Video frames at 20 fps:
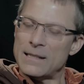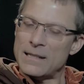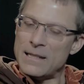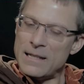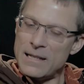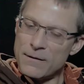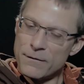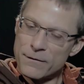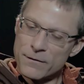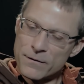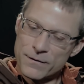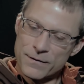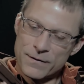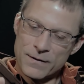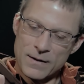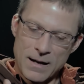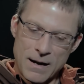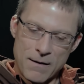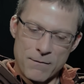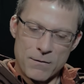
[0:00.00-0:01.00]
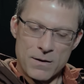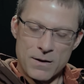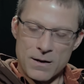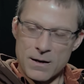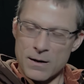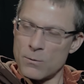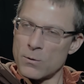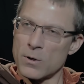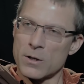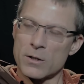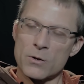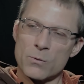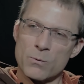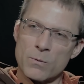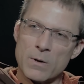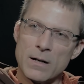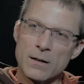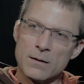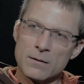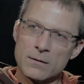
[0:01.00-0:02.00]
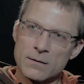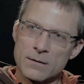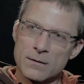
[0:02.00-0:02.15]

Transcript: If everything works well,